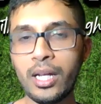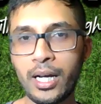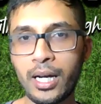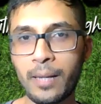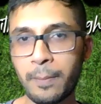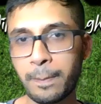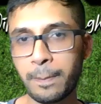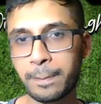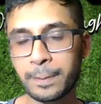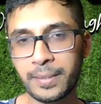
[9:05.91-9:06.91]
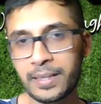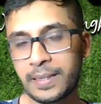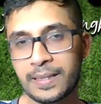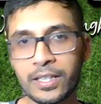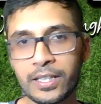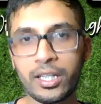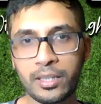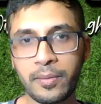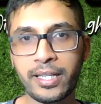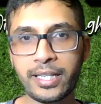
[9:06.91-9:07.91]

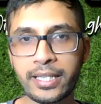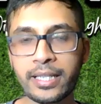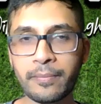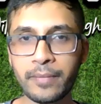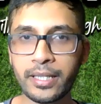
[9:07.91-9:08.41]
Ultimately it didn't.